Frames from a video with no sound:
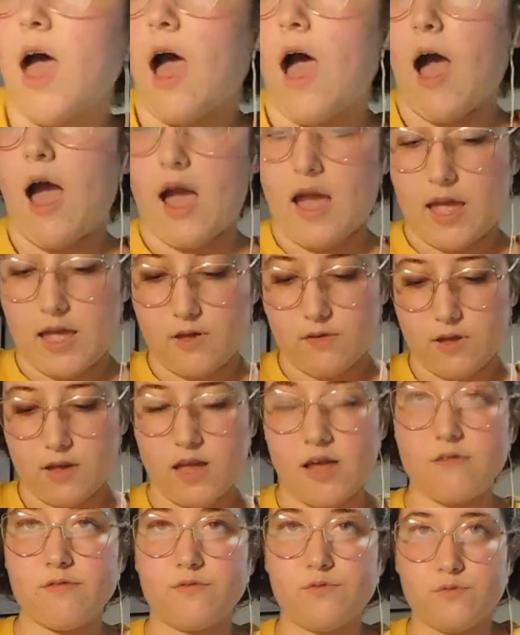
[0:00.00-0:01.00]
I
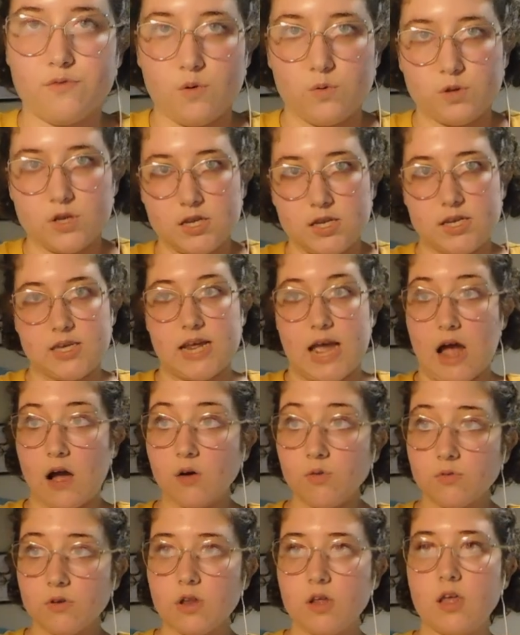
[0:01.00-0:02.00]
have wrote
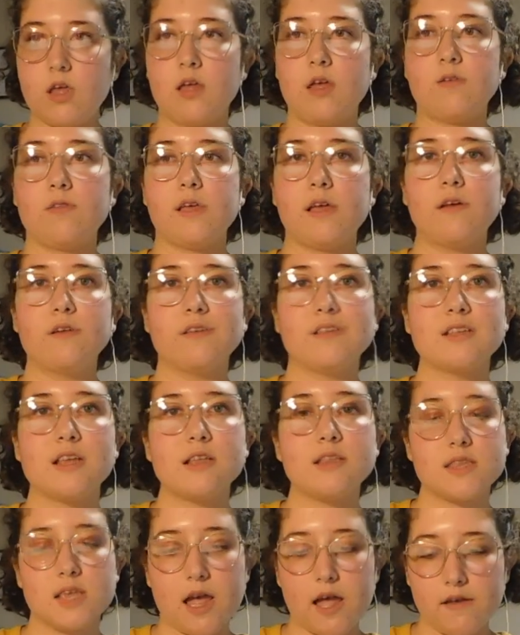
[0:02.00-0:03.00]
down, like,
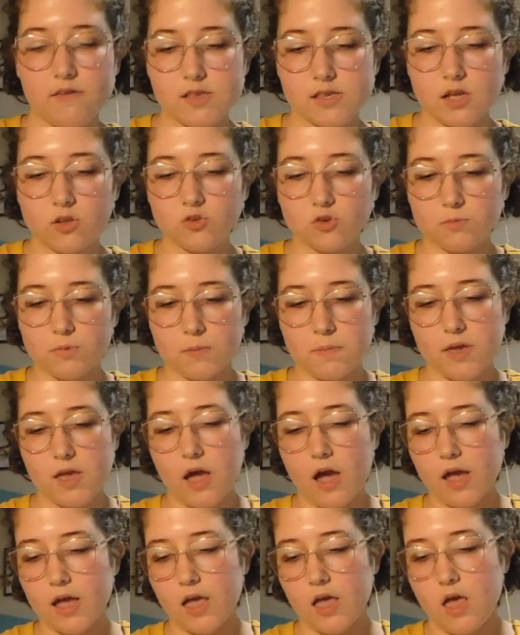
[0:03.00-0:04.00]
since I scheduled my
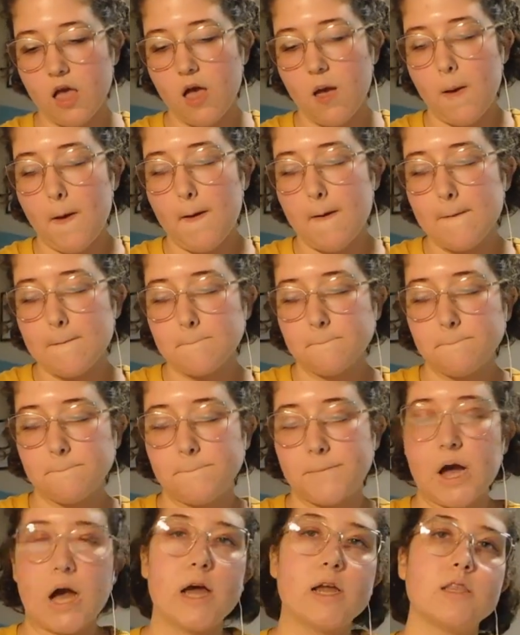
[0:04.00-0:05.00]
PI,
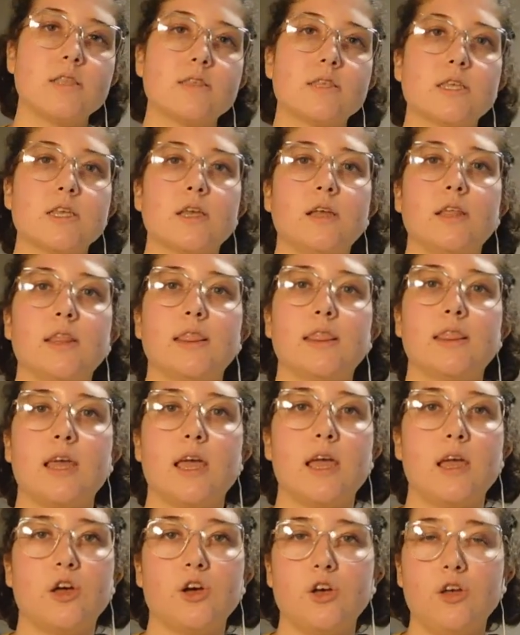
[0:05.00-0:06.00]
but
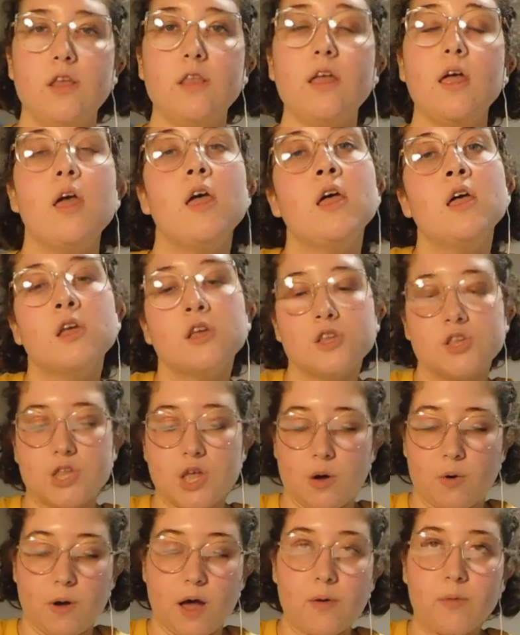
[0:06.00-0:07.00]
they could.
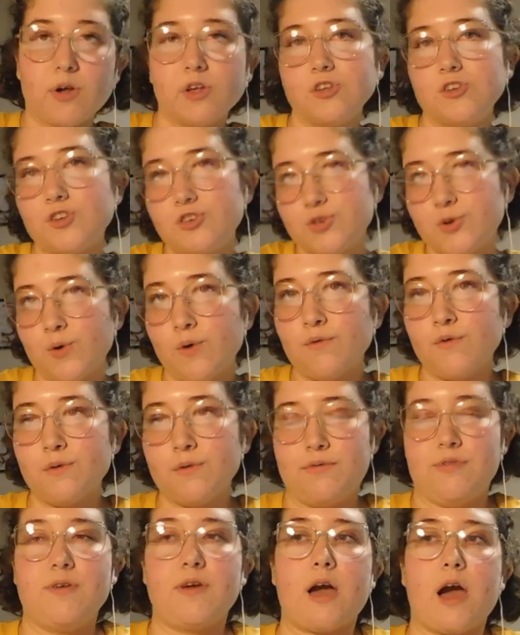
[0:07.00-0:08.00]
So I wanted to just go over
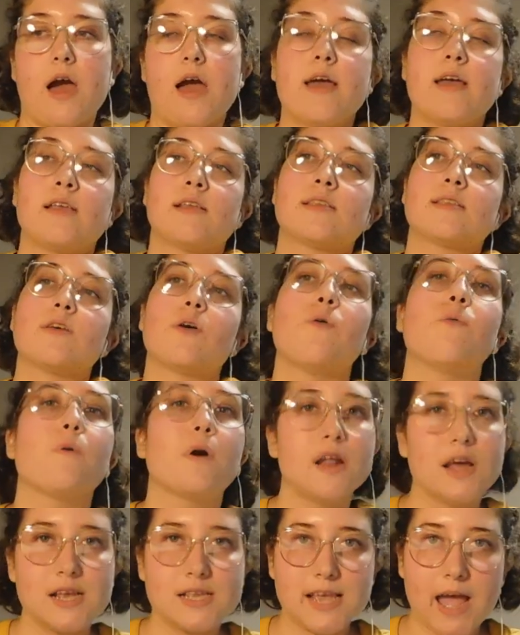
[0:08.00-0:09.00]
with you guys
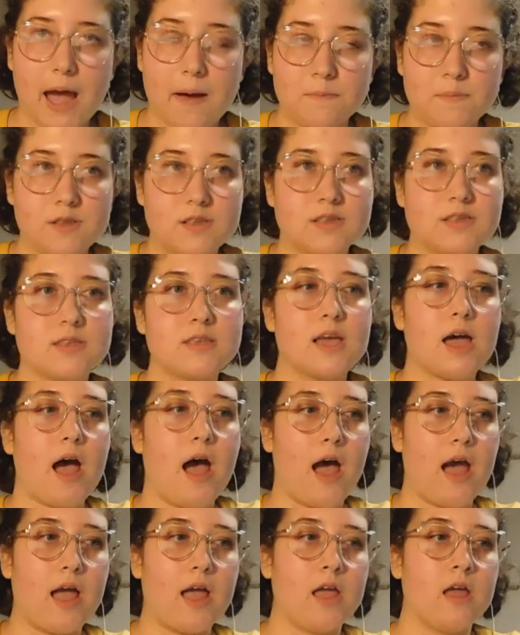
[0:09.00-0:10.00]
what has happened since
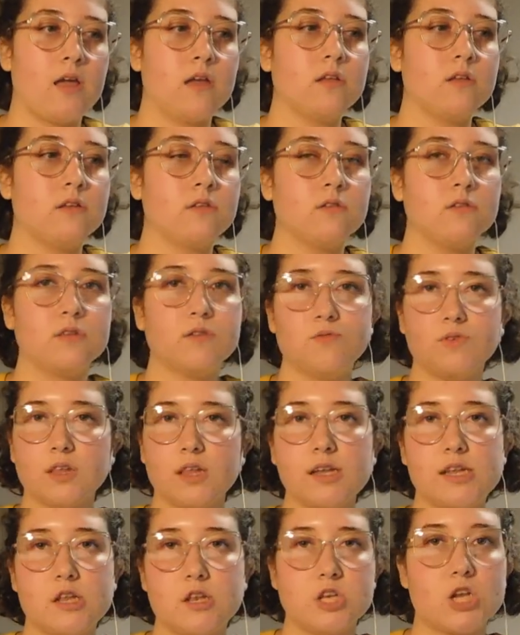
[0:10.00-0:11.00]
I
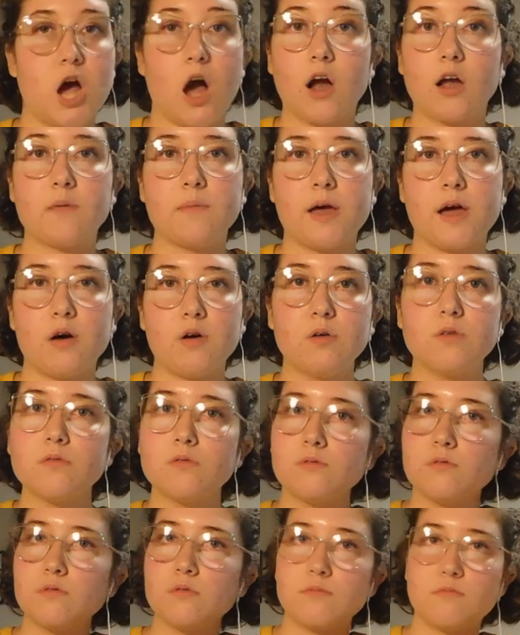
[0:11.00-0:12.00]
really didn't talk about,
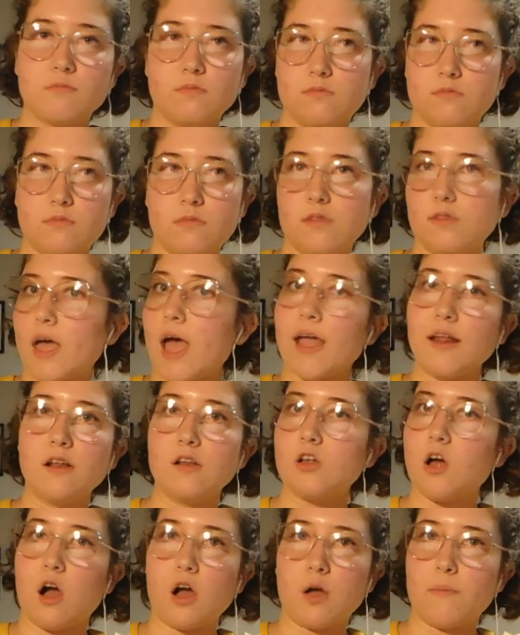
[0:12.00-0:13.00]
it
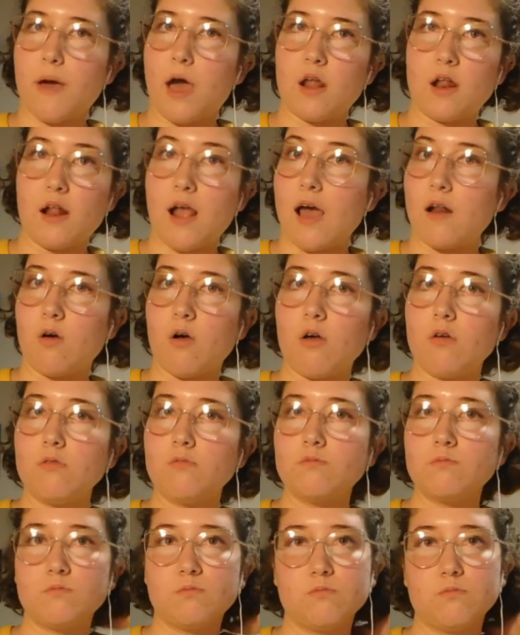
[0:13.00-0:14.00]
at all,
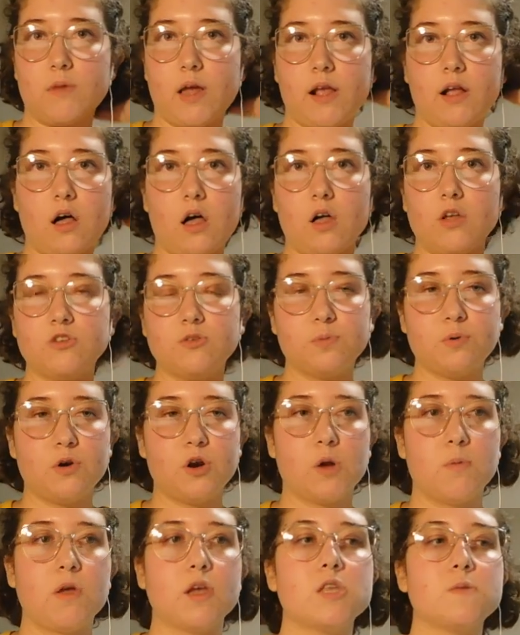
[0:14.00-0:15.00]
my college
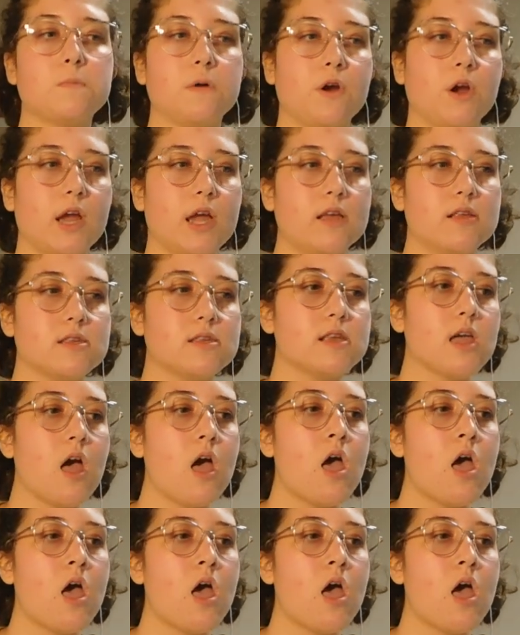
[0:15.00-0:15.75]
program experience.